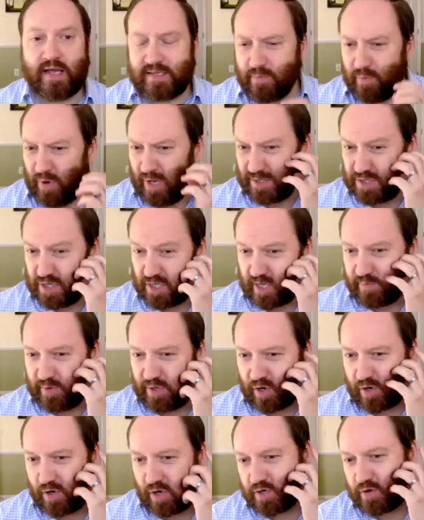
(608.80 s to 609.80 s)
Yes. Well, certainly we're
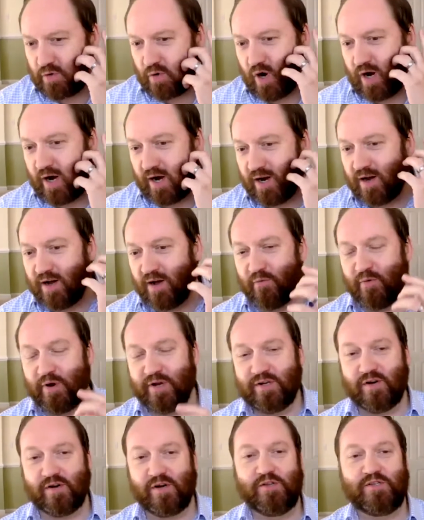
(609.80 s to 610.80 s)
not
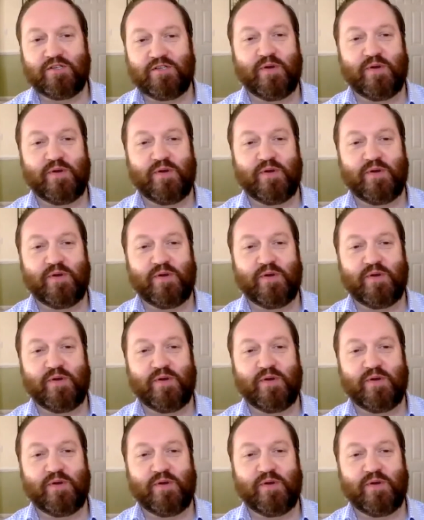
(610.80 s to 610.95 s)
going